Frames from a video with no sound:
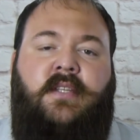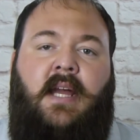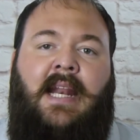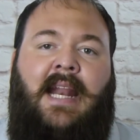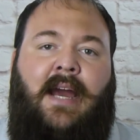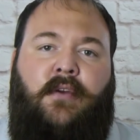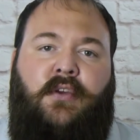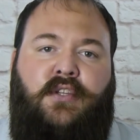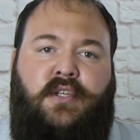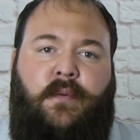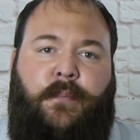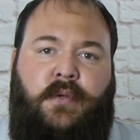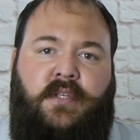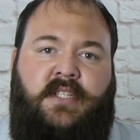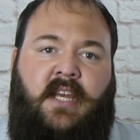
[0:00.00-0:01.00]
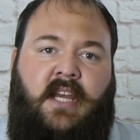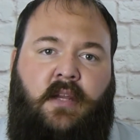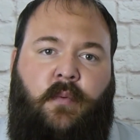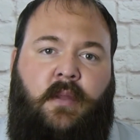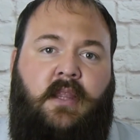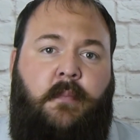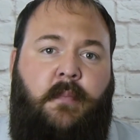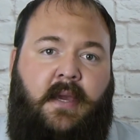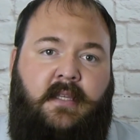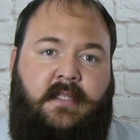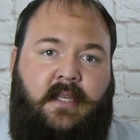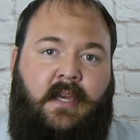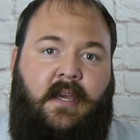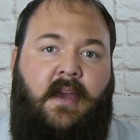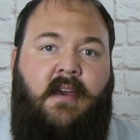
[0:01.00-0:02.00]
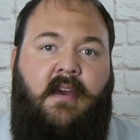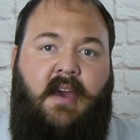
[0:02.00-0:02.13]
that allow you to proceed with the meeting